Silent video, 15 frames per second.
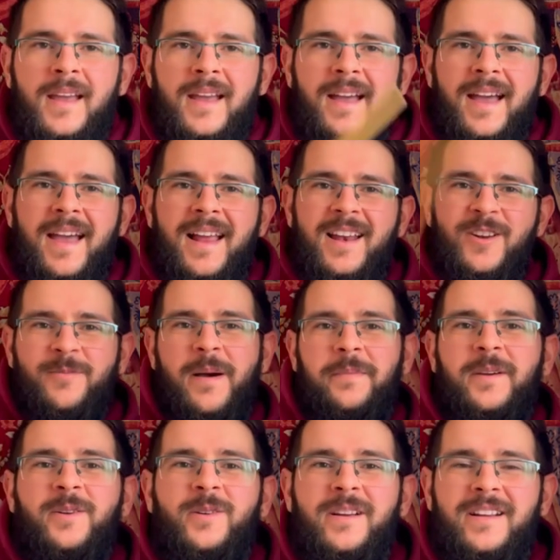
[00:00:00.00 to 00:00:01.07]
Hello my
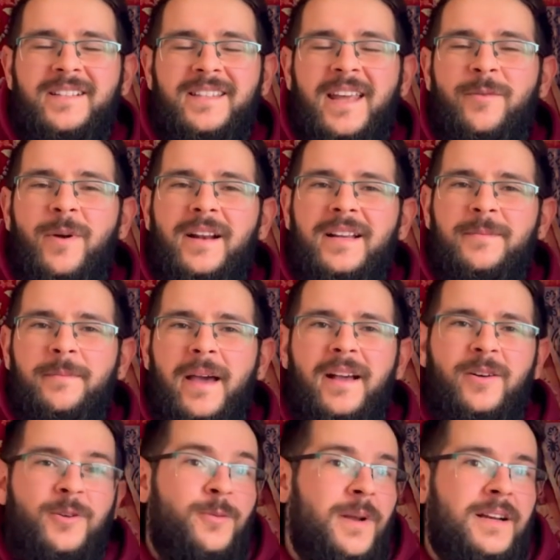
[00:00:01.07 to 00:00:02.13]
peculiars and welcome back
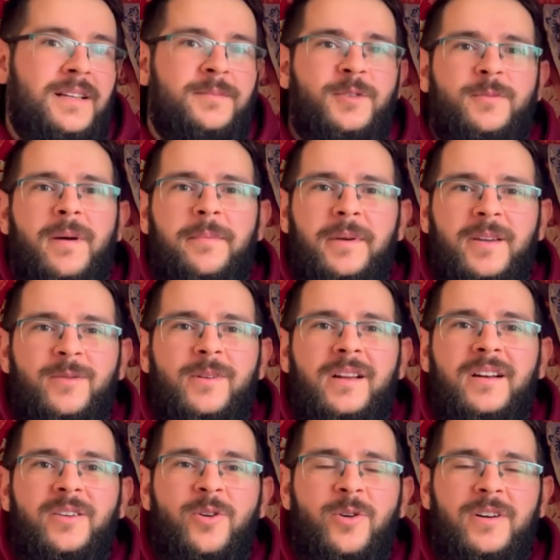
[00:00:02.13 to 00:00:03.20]
or welcome to my peculiar
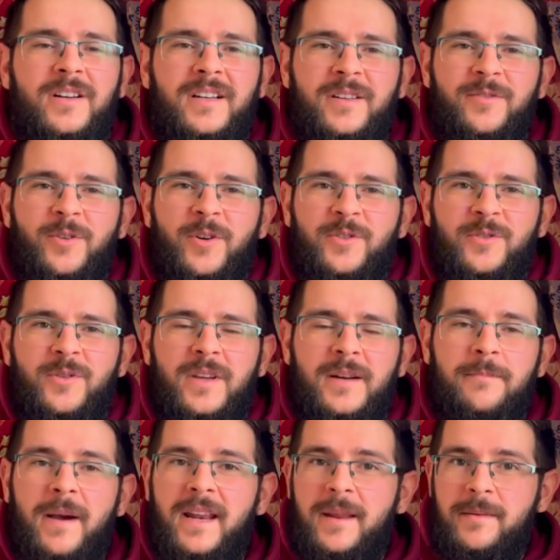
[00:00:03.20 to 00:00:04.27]
corner if you are new here.
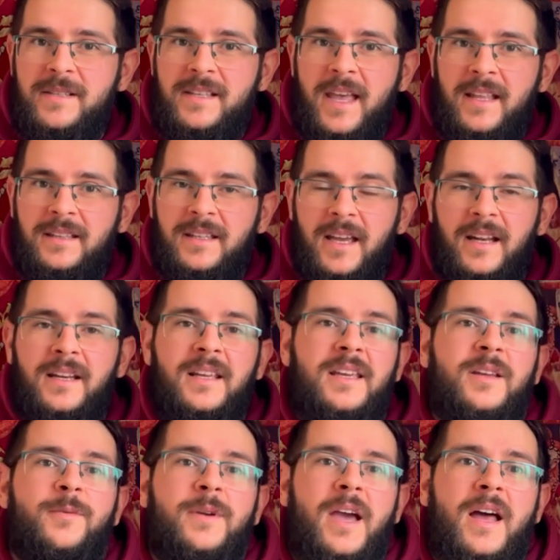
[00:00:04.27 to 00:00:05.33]
My name is Andy and here
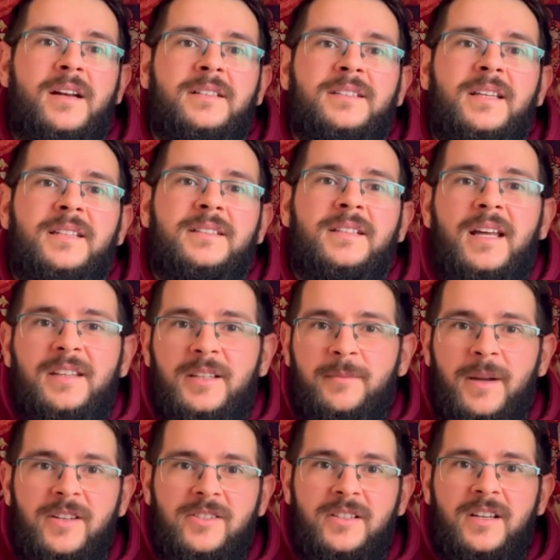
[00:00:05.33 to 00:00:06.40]
we are at yet another
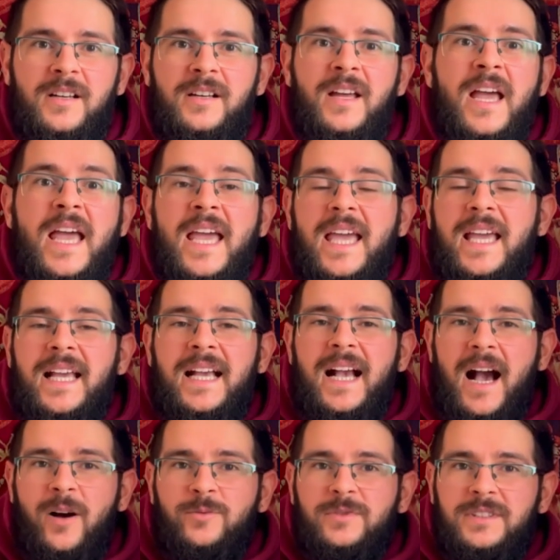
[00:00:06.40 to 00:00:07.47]
magical
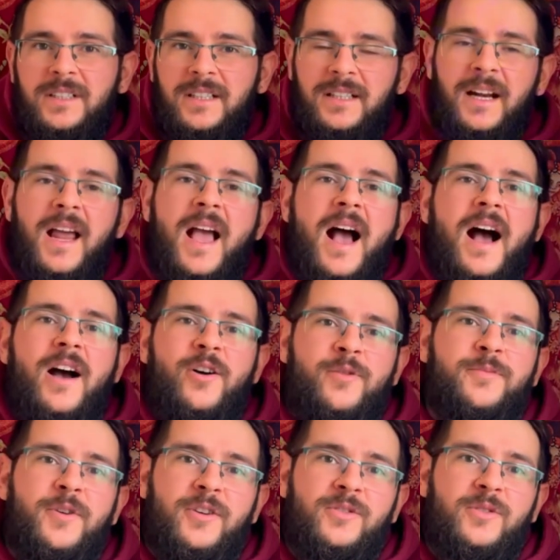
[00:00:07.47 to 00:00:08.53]
encounter. I hope
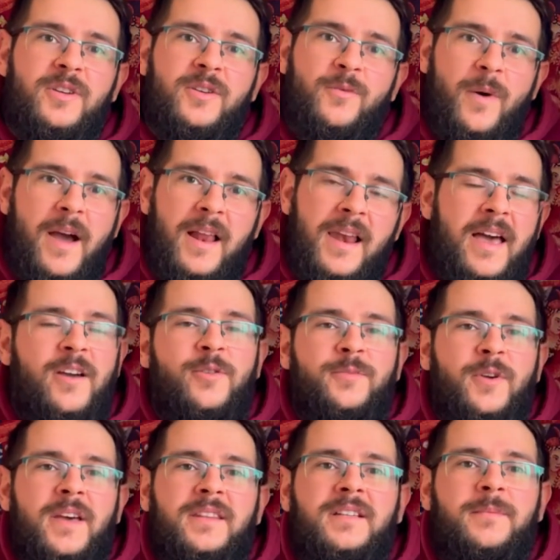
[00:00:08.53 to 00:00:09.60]
you are doing well. I hope you
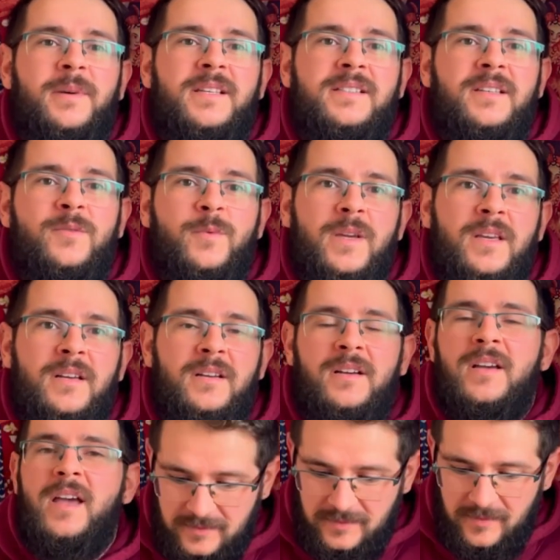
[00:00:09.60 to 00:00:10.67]
had an amazing week.
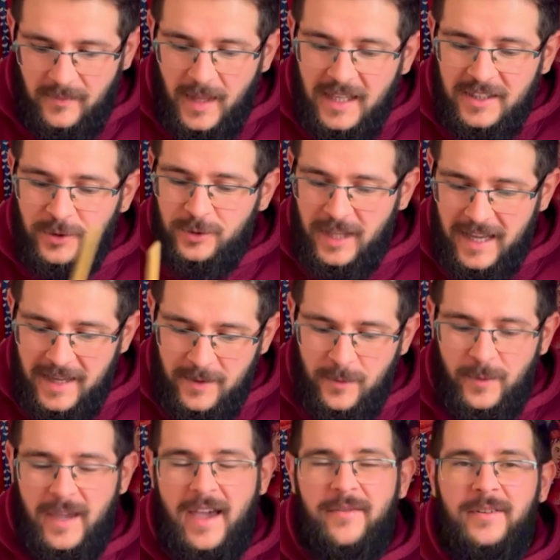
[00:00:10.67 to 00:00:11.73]
Today we
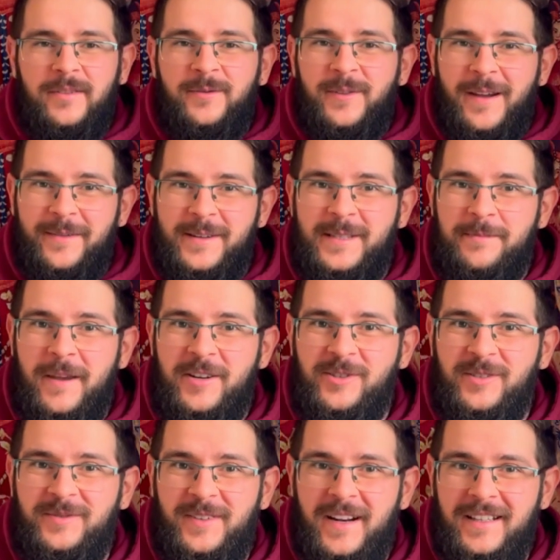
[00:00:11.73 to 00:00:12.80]
have a very special
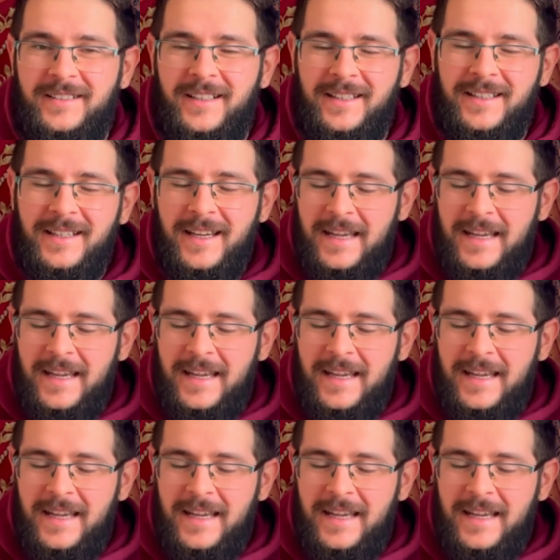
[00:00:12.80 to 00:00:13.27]
Friday.